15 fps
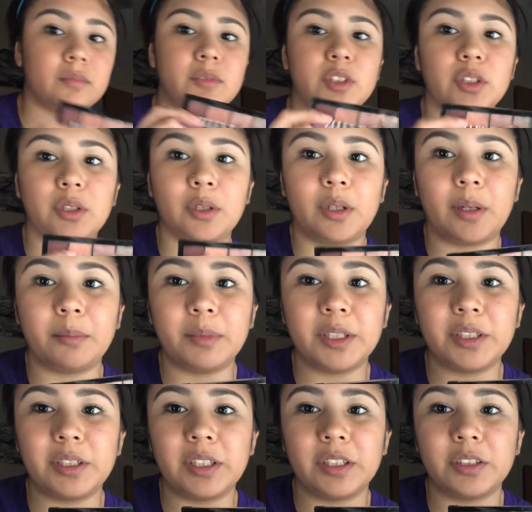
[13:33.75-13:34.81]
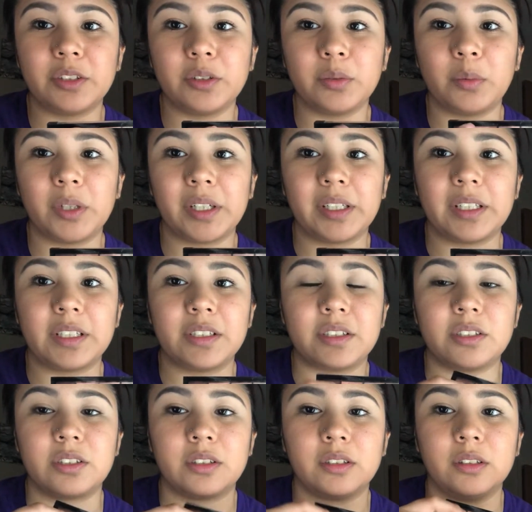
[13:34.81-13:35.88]
So I'm going to either do one of these
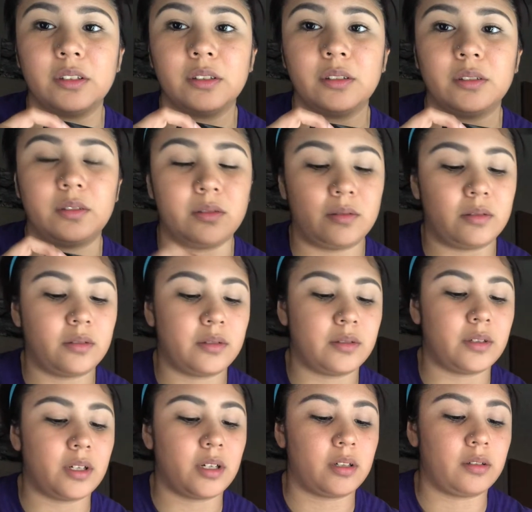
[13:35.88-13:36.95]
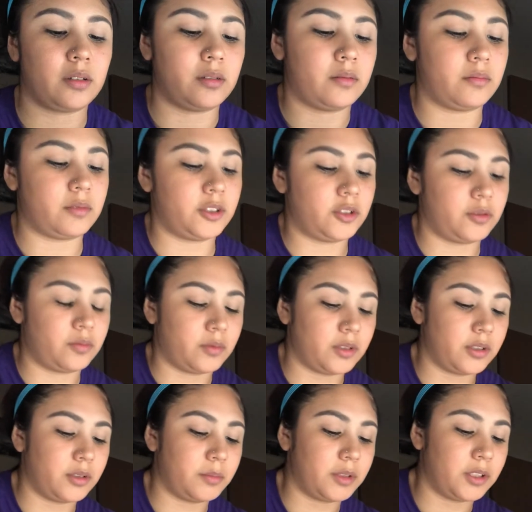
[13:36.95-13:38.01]
two. I don't know which one
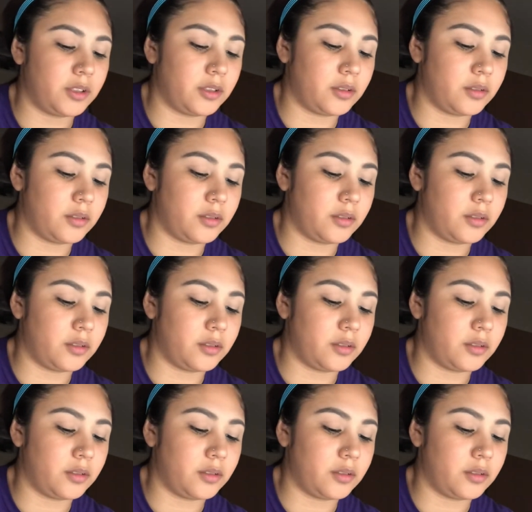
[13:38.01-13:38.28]
I'm going to